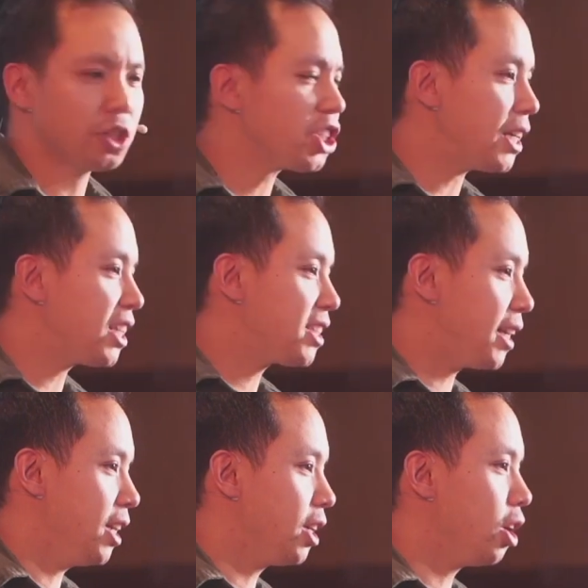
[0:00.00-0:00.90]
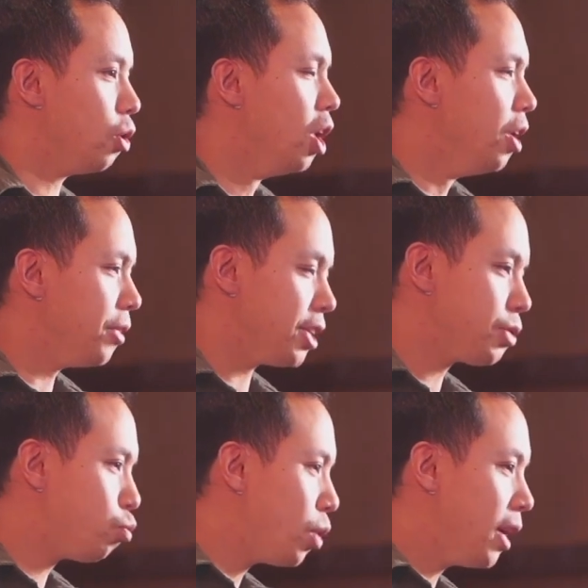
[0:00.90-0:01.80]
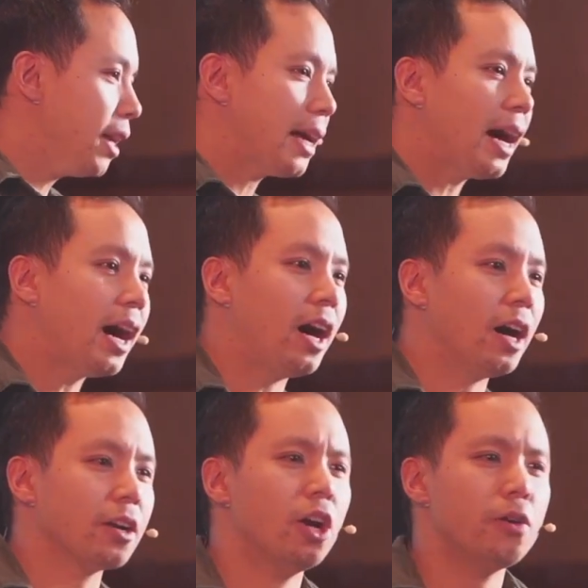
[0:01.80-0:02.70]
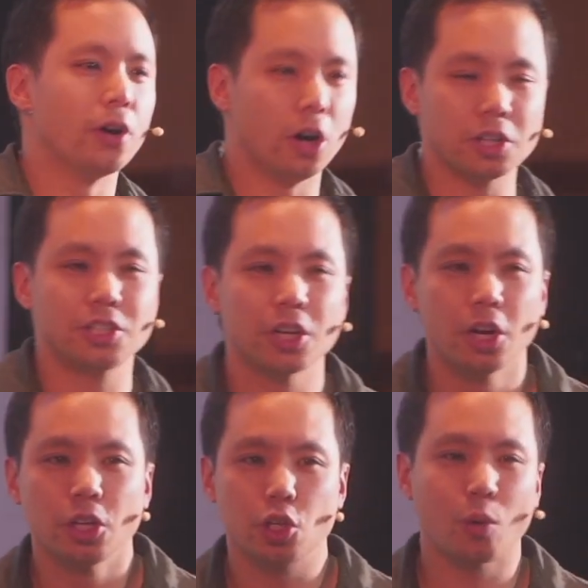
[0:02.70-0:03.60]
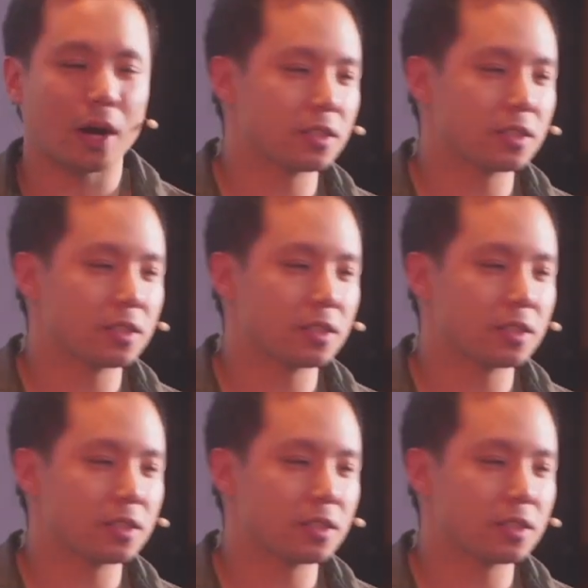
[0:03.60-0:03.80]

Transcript: We just said a second ago that it's really hard for us to